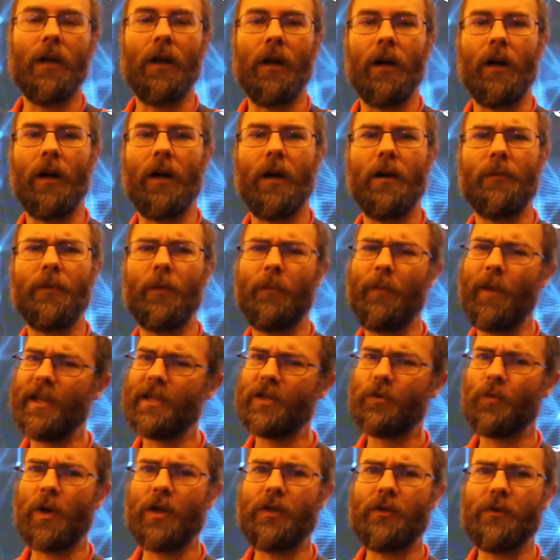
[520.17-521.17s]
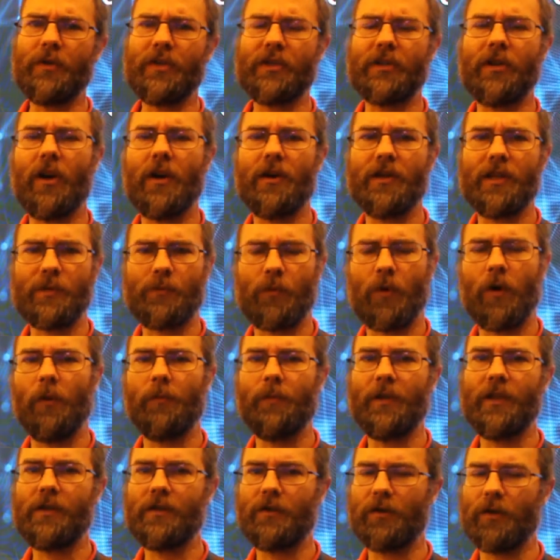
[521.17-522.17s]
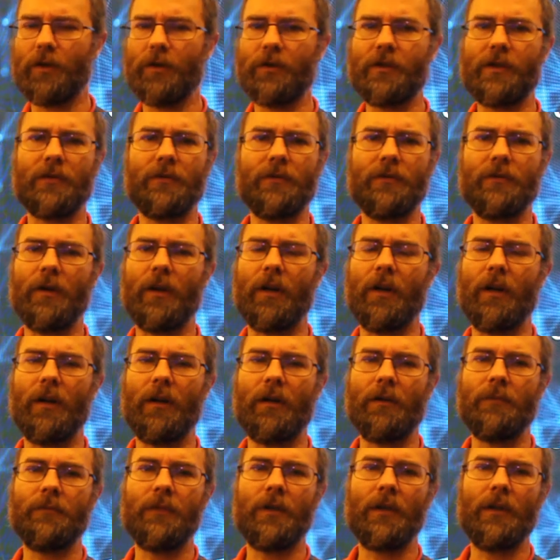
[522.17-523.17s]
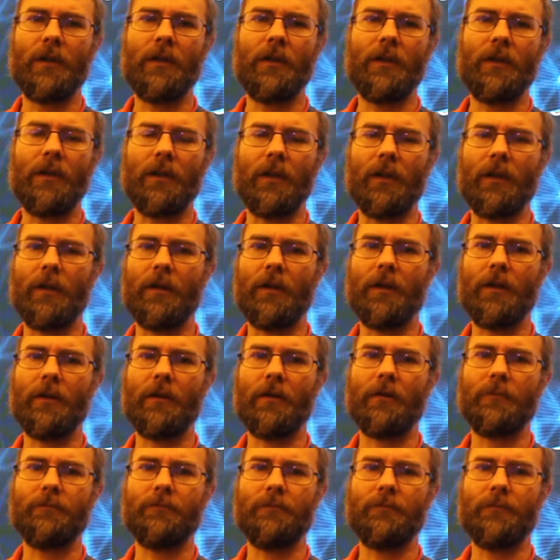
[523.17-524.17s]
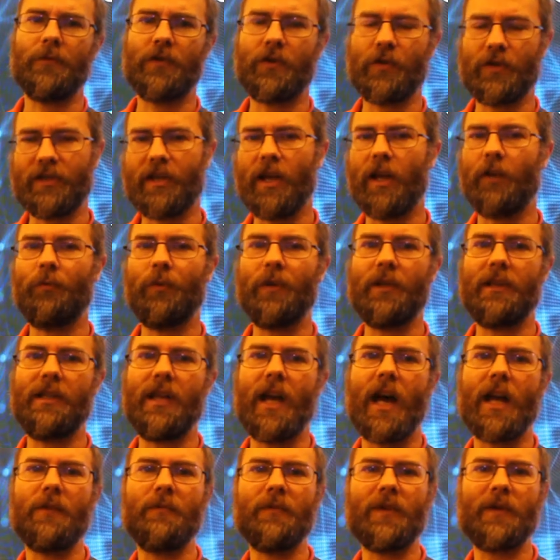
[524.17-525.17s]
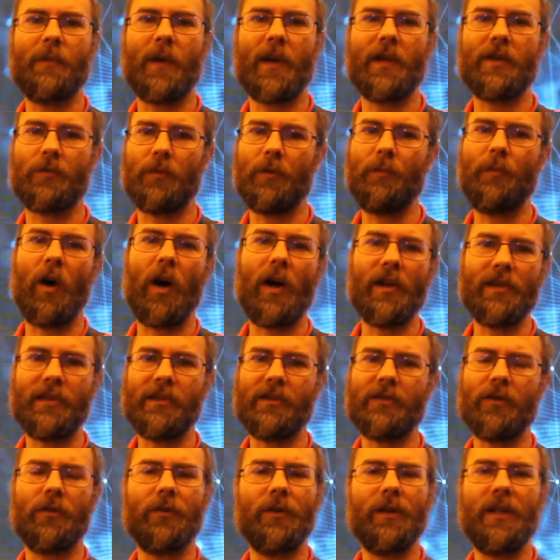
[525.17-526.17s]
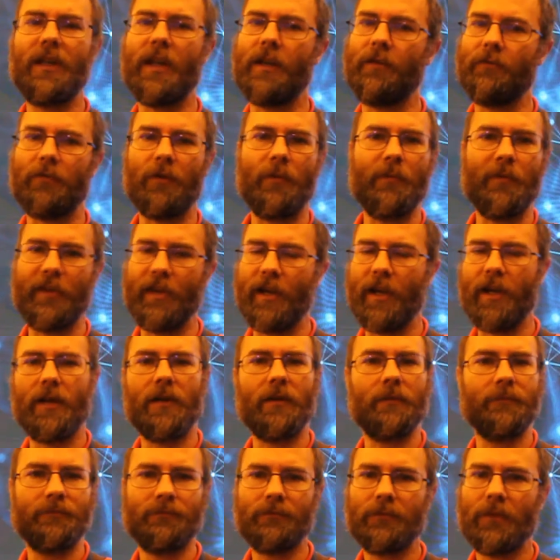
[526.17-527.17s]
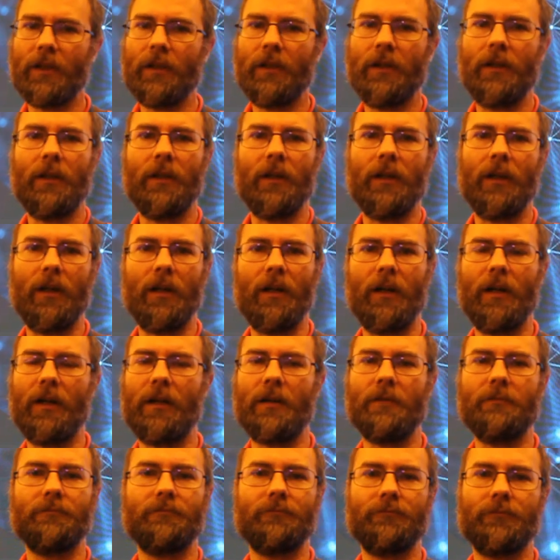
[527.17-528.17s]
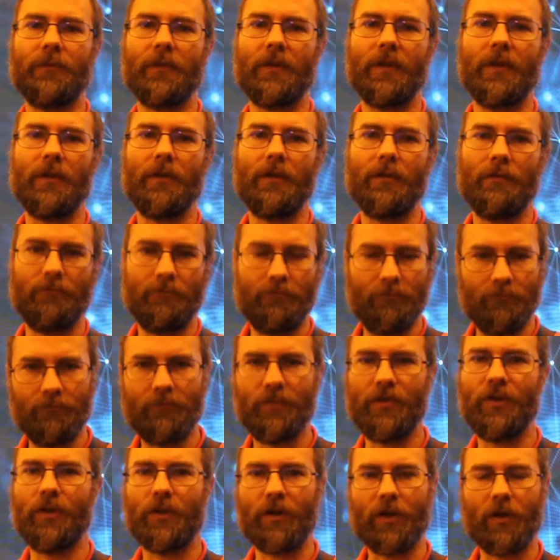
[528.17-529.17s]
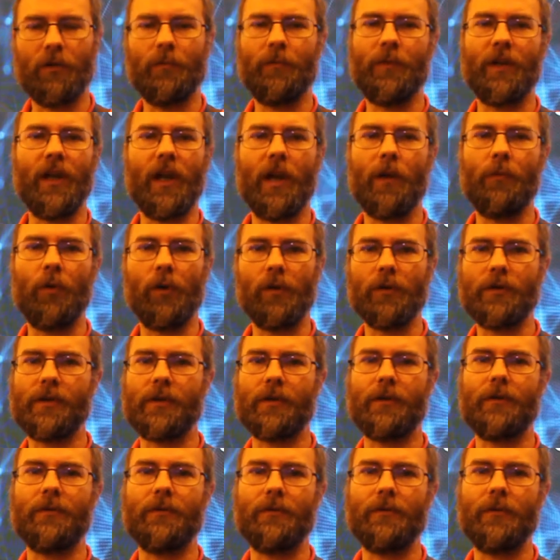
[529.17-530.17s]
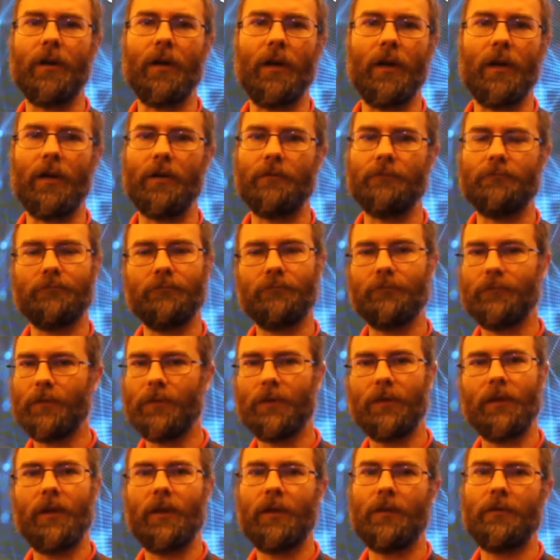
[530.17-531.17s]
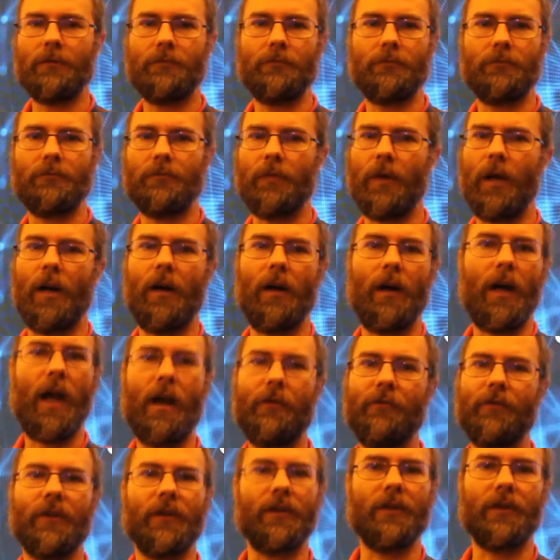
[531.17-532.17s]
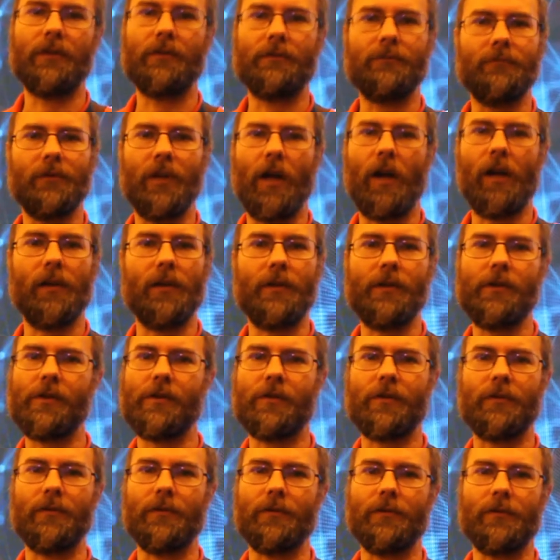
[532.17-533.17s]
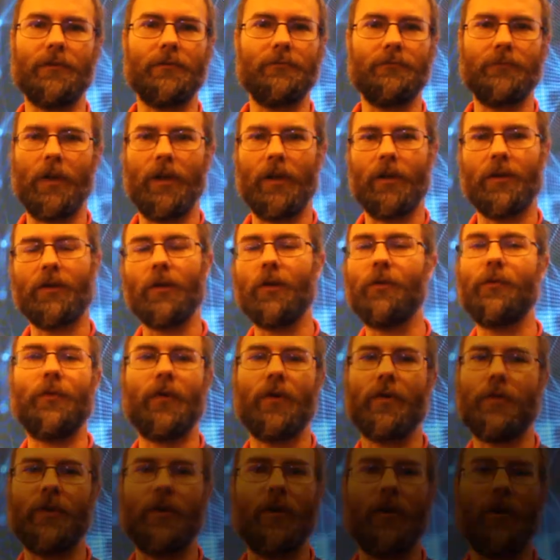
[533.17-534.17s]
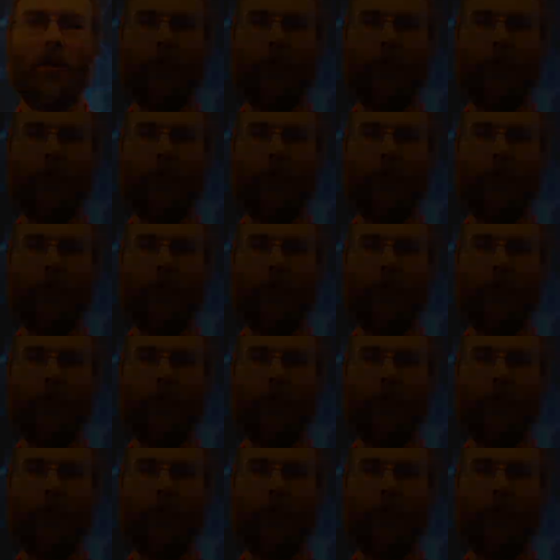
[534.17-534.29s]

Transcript: Uh, the best way to start is probably to go to uh, um, to start with the Atom Space repository, and from there um, you're going to be able to uh, uh, have the knowledge to go further.